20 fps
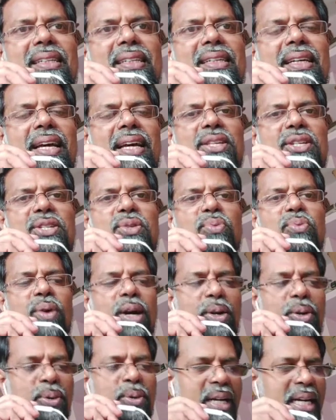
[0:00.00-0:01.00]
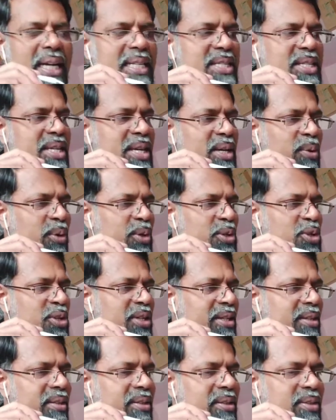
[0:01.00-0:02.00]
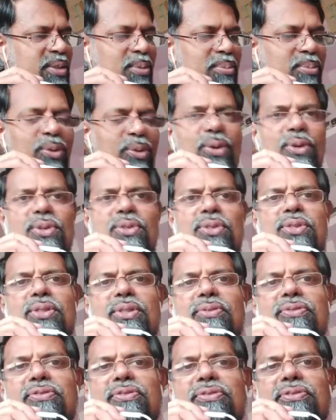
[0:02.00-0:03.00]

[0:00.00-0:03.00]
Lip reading: I just want to ask you a question. So most of